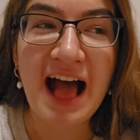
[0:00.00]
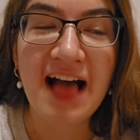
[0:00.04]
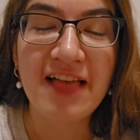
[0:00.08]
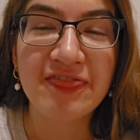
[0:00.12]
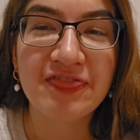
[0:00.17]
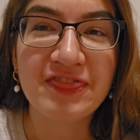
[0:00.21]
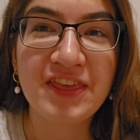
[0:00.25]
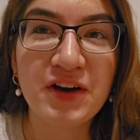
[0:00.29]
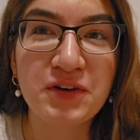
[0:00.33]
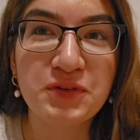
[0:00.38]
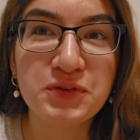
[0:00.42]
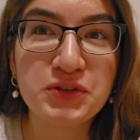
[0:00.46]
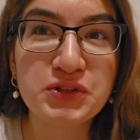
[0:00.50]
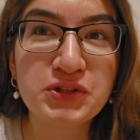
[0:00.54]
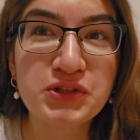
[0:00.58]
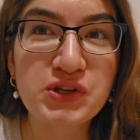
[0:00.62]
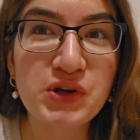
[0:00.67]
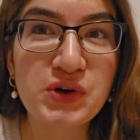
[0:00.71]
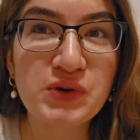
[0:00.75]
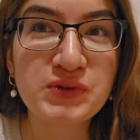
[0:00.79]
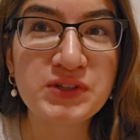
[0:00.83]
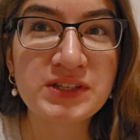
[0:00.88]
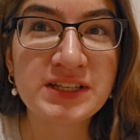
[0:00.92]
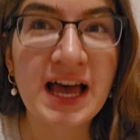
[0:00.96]
that was
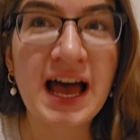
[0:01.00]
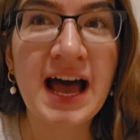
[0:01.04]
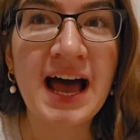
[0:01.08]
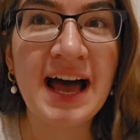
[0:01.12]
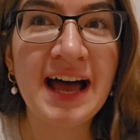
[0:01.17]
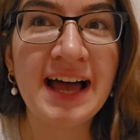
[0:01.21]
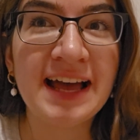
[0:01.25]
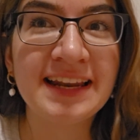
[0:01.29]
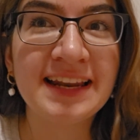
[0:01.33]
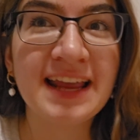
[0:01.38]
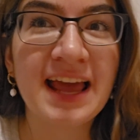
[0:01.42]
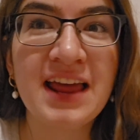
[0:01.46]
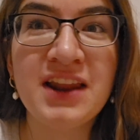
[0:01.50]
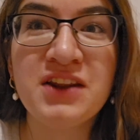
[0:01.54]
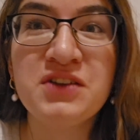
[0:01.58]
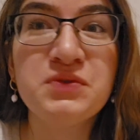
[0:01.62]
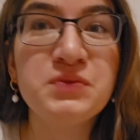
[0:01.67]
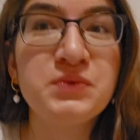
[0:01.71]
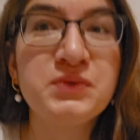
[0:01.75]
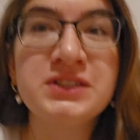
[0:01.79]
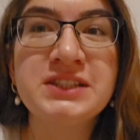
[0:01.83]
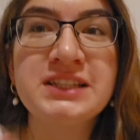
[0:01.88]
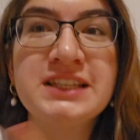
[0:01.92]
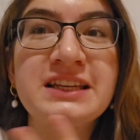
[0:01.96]
so sad, and it
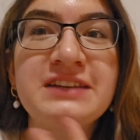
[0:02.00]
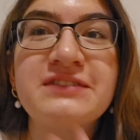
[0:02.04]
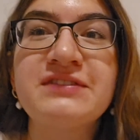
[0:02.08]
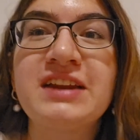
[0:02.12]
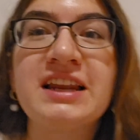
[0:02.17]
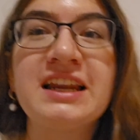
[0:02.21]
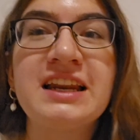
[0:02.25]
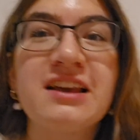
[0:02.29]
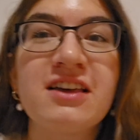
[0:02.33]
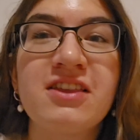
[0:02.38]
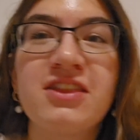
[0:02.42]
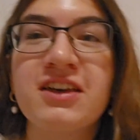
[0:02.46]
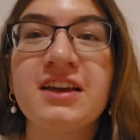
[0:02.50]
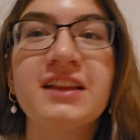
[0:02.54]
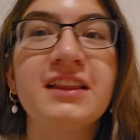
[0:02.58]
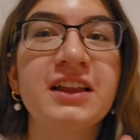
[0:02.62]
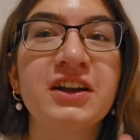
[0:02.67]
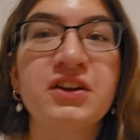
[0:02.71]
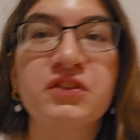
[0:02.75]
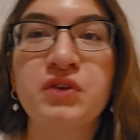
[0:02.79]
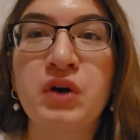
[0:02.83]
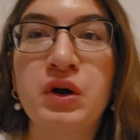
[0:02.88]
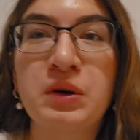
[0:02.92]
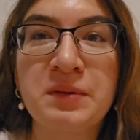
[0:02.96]
wasn't even anything
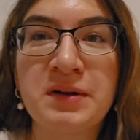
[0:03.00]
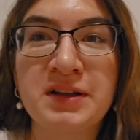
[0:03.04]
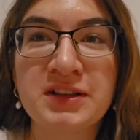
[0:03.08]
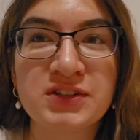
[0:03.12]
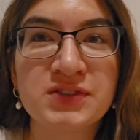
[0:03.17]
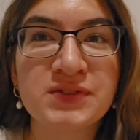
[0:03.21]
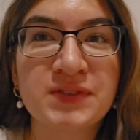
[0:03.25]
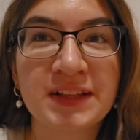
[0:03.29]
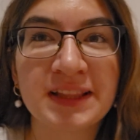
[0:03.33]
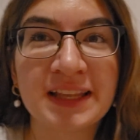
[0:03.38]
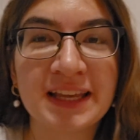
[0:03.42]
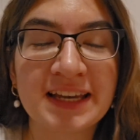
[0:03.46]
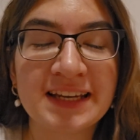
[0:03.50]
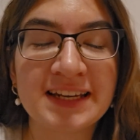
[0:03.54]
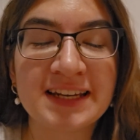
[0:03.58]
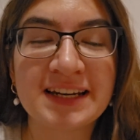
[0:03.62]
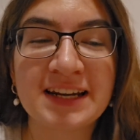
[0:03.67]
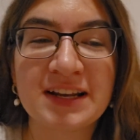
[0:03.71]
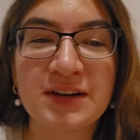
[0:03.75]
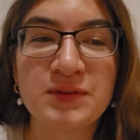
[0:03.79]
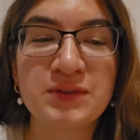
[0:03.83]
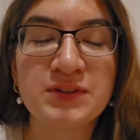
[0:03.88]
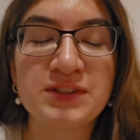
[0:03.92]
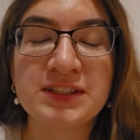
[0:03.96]
like romance related,
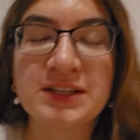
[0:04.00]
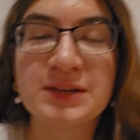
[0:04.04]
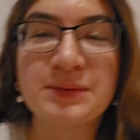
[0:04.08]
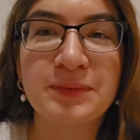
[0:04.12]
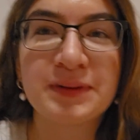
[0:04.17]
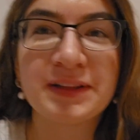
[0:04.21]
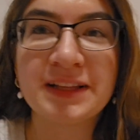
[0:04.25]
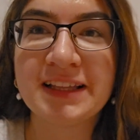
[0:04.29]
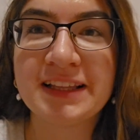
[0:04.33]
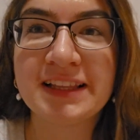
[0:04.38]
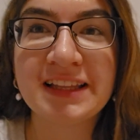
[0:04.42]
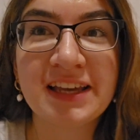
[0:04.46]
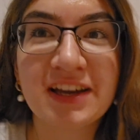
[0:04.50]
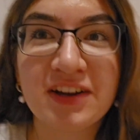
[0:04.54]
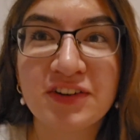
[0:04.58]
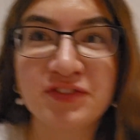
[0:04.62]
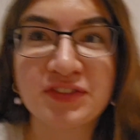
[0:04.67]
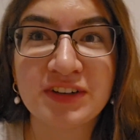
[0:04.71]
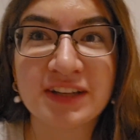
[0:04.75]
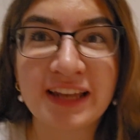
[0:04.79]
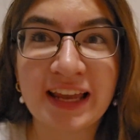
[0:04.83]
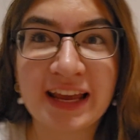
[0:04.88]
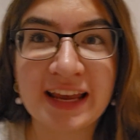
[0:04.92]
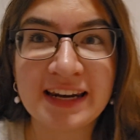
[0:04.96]
it was completely
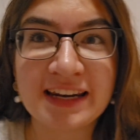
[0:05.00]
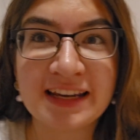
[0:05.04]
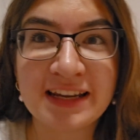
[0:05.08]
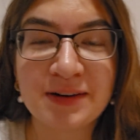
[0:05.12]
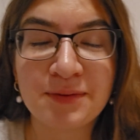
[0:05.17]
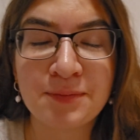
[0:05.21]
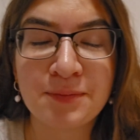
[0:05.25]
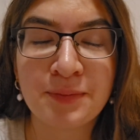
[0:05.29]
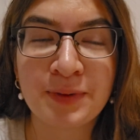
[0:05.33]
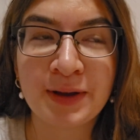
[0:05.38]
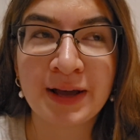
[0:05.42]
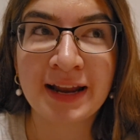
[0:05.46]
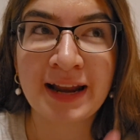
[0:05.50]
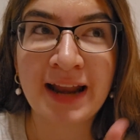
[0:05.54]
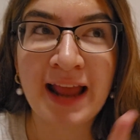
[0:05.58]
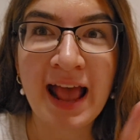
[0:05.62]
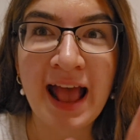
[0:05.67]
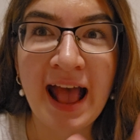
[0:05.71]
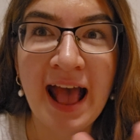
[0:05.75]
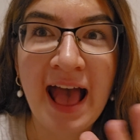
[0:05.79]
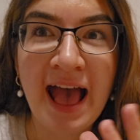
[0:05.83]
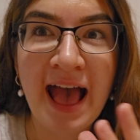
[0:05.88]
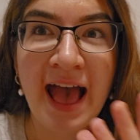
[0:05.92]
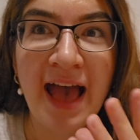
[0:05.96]
unrelated, but
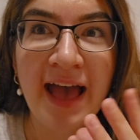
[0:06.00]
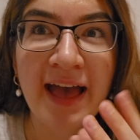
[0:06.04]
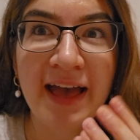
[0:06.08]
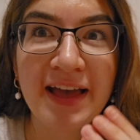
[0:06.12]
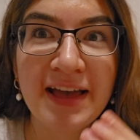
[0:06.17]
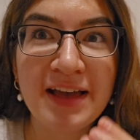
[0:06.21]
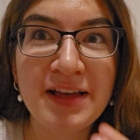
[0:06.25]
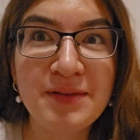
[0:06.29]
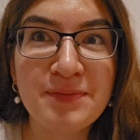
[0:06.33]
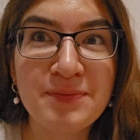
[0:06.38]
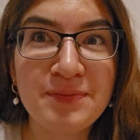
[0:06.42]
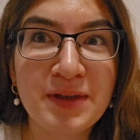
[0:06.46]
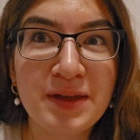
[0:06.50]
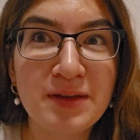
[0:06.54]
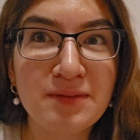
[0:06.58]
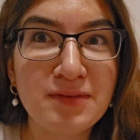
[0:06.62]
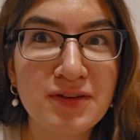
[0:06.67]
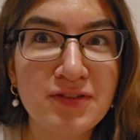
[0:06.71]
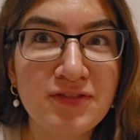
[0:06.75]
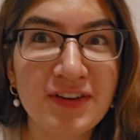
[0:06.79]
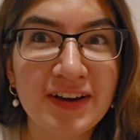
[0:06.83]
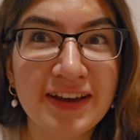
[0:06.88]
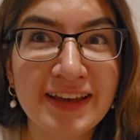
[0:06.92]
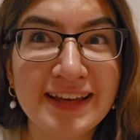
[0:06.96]
it made me
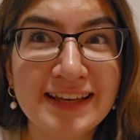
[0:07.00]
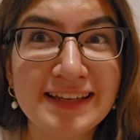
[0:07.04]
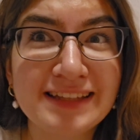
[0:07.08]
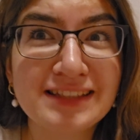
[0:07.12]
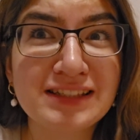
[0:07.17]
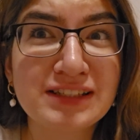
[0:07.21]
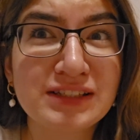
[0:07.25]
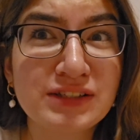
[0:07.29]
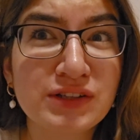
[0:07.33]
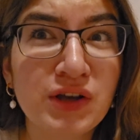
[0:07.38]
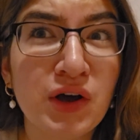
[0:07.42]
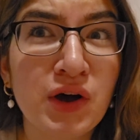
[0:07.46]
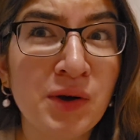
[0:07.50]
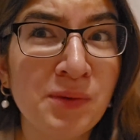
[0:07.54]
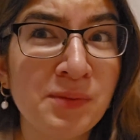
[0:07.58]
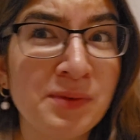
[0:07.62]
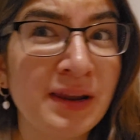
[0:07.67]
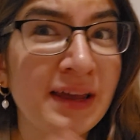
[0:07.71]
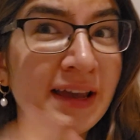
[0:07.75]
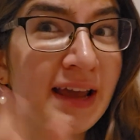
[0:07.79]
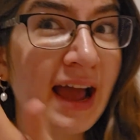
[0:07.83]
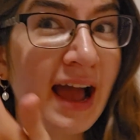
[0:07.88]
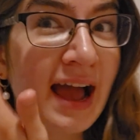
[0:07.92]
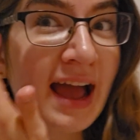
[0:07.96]
fucking sob.
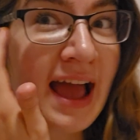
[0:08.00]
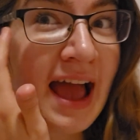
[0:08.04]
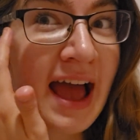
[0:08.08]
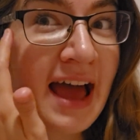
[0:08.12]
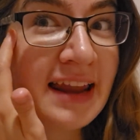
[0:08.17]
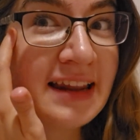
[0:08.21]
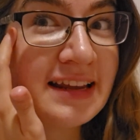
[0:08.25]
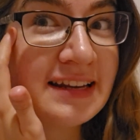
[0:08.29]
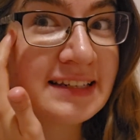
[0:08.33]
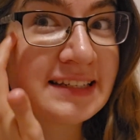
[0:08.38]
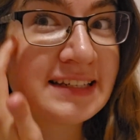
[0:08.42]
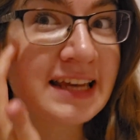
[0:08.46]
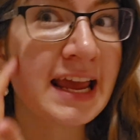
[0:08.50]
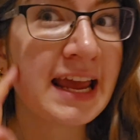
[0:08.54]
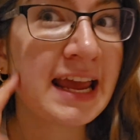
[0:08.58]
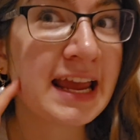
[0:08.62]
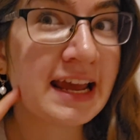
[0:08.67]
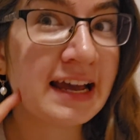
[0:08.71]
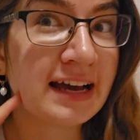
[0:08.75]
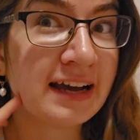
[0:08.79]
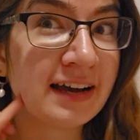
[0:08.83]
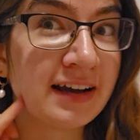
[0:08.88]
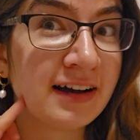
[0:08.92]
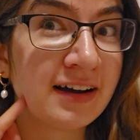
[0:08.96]
Like, I had a
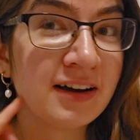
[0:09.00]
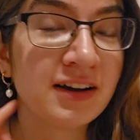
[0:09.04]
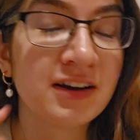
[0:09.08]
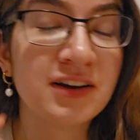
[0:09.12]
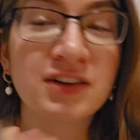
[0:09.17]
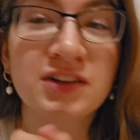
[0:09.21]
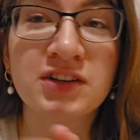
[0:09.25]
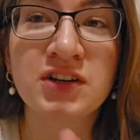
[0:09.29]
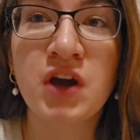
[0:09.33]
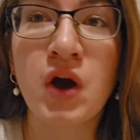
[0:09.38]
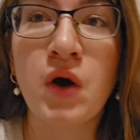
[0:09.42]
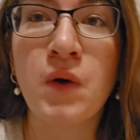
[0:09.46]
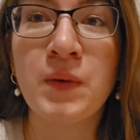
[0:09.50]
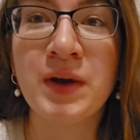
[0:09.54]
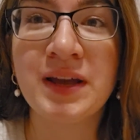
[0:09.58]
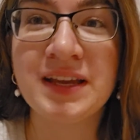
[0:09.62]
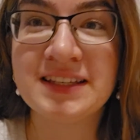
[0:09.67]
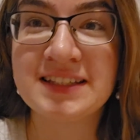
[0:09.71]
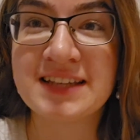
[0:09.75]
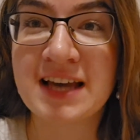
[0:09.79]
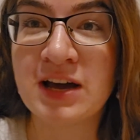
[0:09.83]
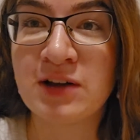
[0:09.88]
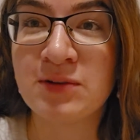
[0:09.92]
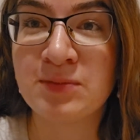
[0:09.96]
tear going
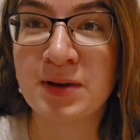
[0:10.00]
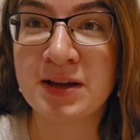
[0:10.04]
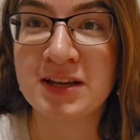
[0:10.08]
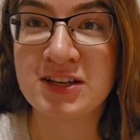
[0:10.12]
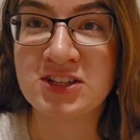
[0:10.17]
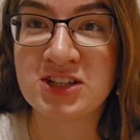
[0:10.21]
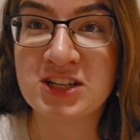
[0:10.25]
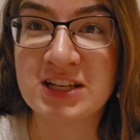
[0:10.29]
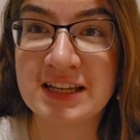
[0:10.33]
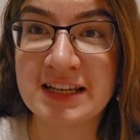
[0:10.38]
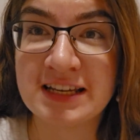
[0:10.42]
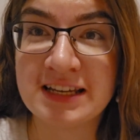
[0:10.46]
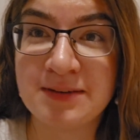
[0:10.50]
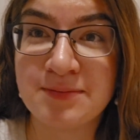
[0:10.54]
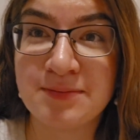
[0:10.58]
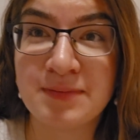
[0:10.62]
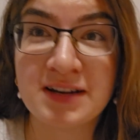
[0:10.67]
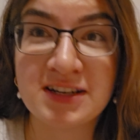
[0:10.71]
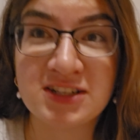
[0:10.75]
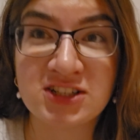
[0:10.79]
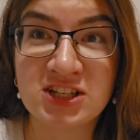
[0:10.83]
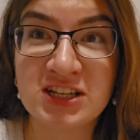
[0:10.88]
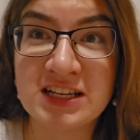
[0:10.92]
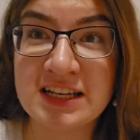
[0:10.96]
down my cheek
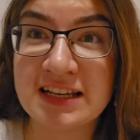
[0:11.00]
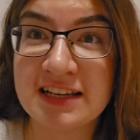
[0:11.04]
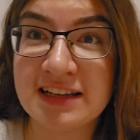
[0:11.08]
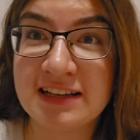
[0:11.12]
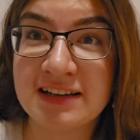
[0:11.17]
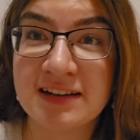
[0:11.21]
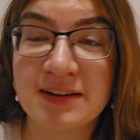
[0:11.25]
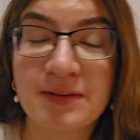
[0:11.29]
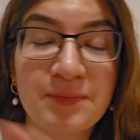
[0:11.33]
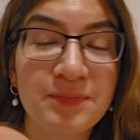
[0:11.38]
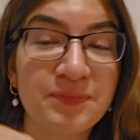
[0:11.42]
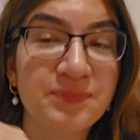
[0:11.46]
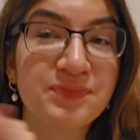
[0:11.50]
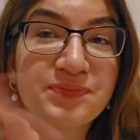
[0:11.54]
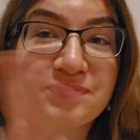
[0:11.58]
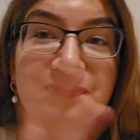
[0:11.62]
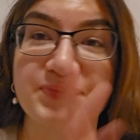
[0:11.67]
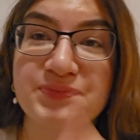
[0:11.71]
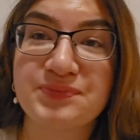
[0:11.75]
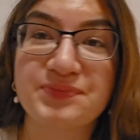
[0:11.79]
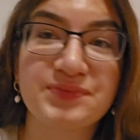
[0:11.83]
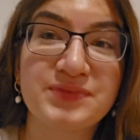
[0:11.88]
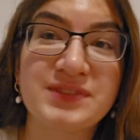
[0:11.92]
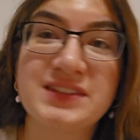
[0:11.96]

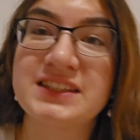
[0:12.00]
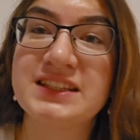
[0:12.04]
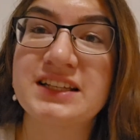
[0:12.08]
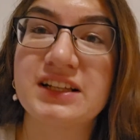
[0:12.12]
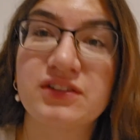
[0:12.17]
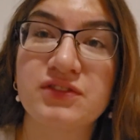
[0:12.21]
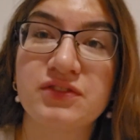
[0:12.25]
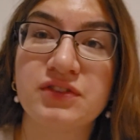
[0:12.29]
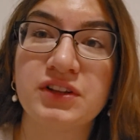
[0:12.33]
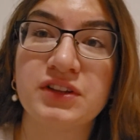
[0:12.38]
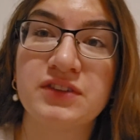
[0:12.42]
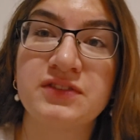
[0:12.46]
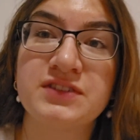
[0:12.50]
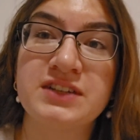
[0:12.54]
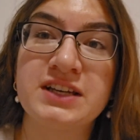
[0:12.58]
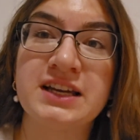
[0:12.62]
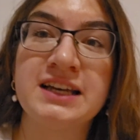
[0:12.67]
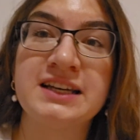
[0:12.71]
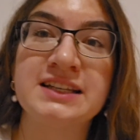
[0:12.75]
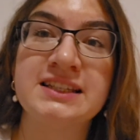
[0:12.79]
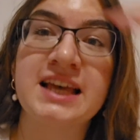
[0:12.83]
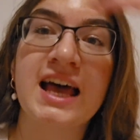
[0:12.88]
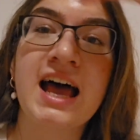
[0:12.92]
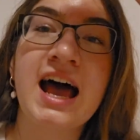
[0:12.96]
still full of
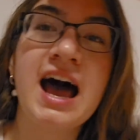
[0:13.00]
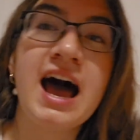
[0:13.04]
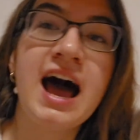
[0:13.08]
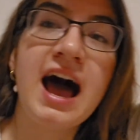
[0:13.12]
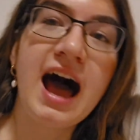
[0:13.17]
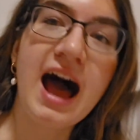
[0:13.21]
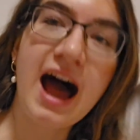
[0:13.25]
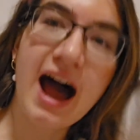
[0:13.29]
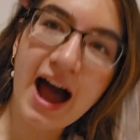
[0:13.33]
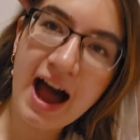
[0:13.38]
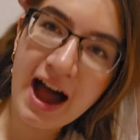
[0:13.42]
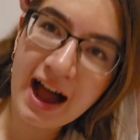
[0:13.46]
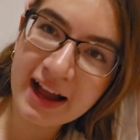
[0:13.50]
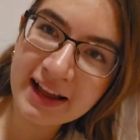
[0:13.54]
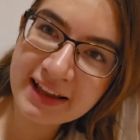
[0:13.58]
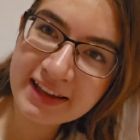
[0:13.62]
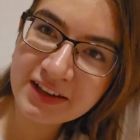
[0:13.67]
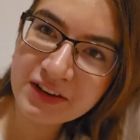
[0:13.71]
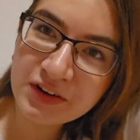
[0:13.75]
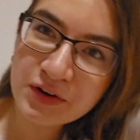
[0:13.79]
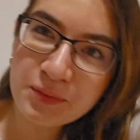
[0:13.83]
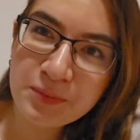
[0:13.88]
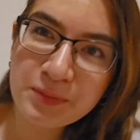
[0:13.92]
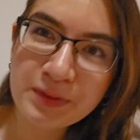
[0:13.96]
tears. I
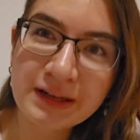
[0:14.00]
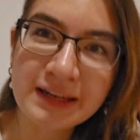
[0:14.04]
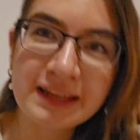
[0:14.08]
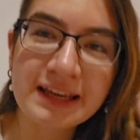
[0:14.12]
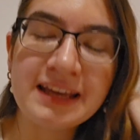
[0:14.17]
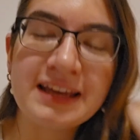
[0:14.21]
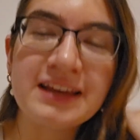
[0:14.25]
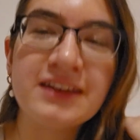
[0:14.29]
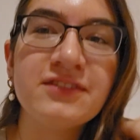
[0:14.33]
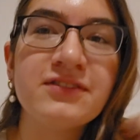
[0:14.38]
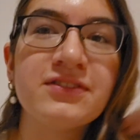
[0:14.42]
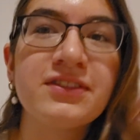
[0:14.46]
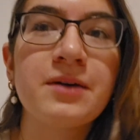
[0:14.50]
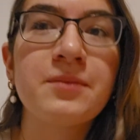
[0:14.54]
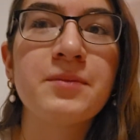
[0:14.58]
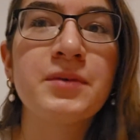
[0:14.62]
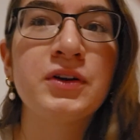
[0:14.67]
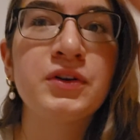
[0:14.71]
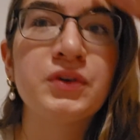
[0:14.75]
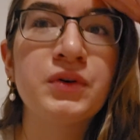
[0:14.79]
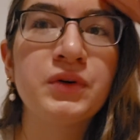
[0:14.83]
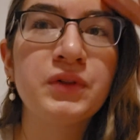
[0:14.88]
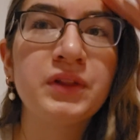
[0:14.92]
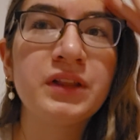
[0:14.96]
cannot believe that
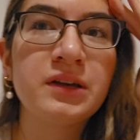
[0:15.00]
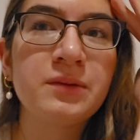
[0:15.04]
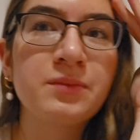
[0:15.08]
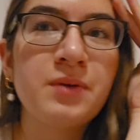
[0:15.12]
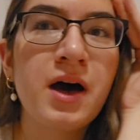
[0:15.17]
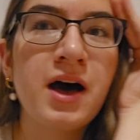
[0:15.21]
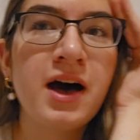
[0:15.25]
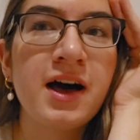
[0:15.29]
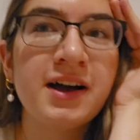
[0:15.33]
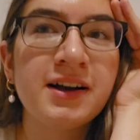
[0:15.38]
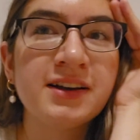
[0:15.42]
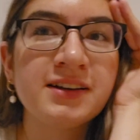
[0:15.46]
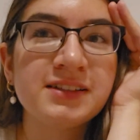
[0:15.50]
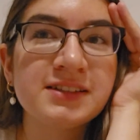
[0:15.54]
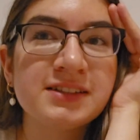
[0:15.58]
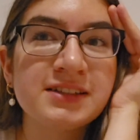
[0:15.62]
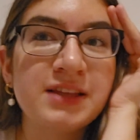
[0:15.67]
Magnolia Parks